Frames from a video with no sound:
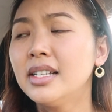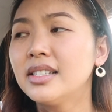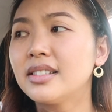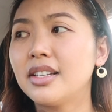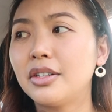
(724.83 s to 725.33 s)

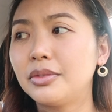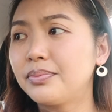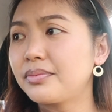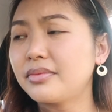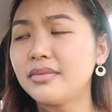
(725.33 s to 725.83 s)
So
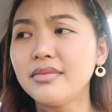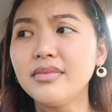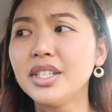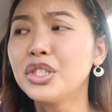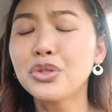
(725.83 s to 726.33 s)

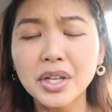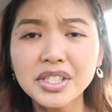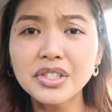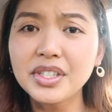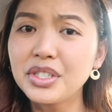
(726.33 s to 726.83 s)

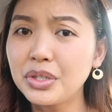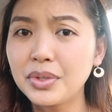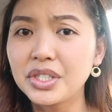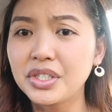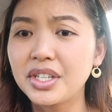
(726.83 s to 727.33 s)
trust your
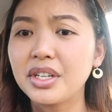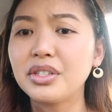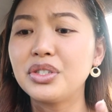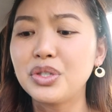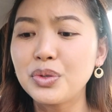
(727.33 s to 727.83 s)
intuition.
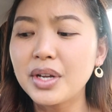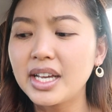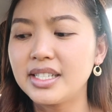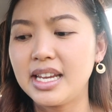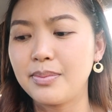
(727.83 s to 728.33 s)
Do
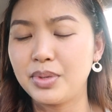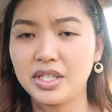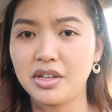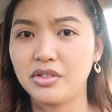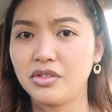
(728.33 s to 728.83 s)
not date
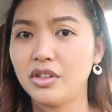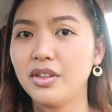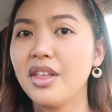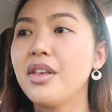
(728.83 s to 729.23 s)
potential.